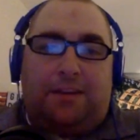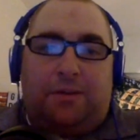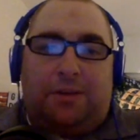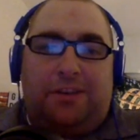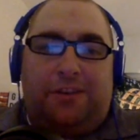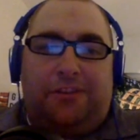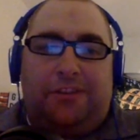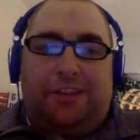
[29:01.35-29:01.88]
the
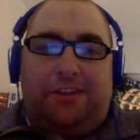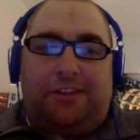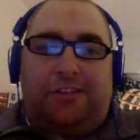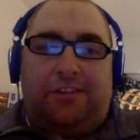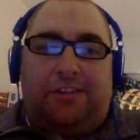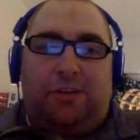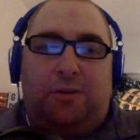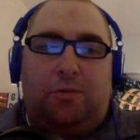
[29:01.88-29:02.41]
Grizzlies
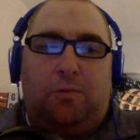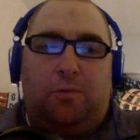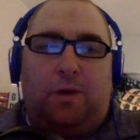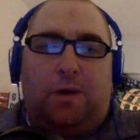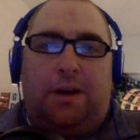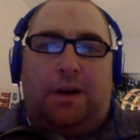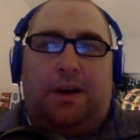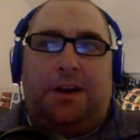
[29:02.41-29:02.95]

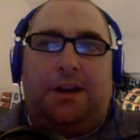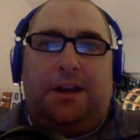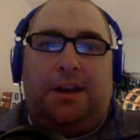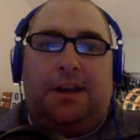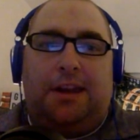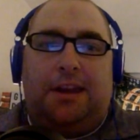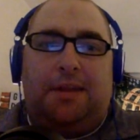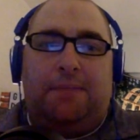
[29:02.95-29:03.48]
2-1
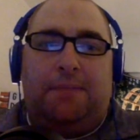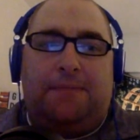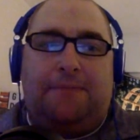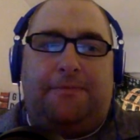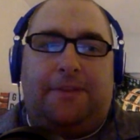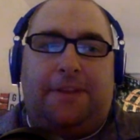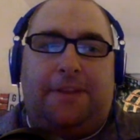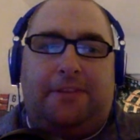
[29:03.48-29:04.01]
in
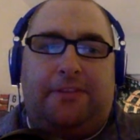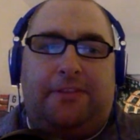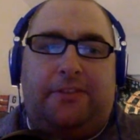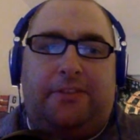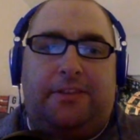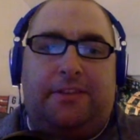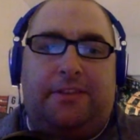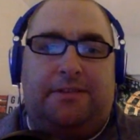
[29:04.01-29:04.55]

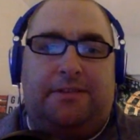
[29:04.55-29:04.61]
Memphis.